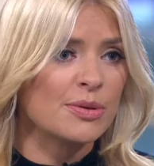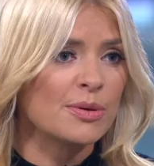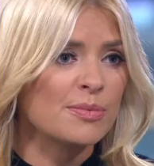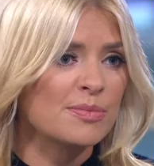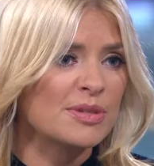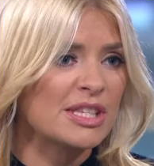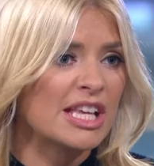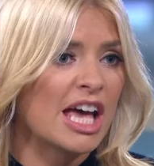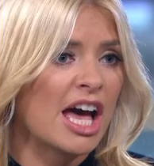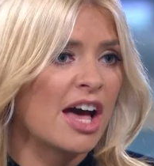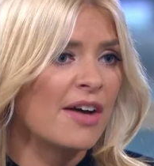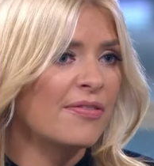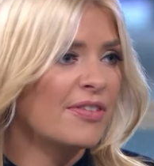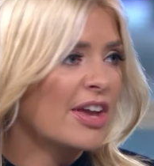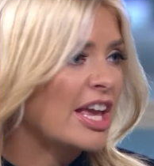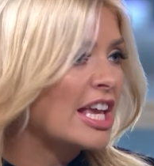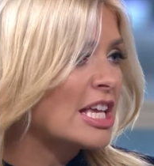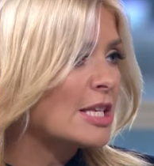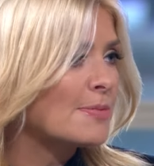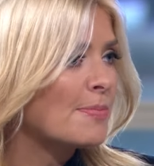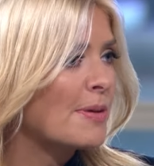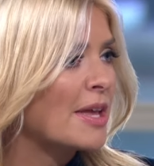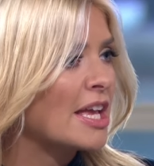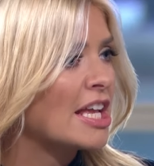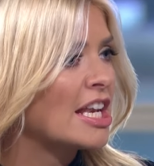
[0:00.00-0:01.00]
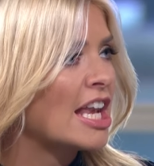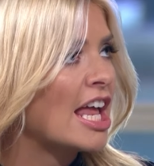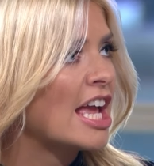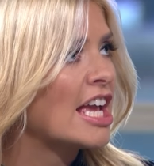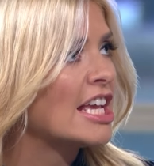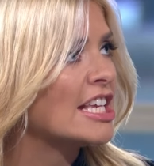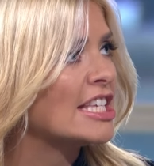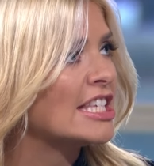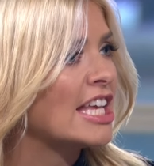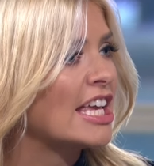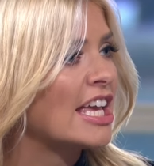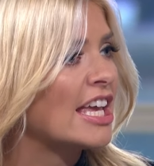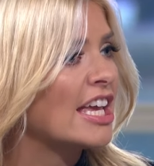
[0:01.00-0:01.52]
to himself, he's being
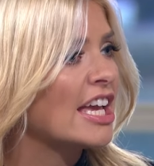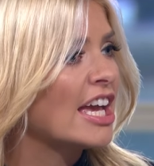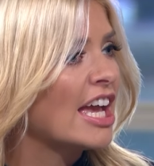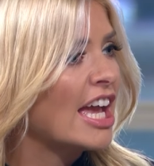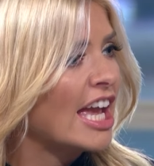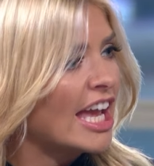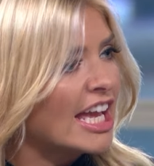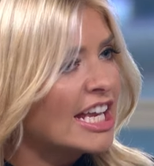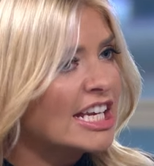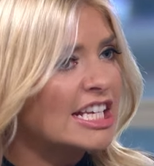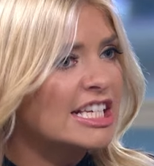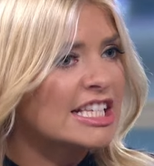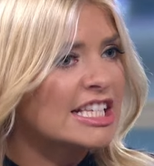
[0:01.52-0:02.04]
lazy, he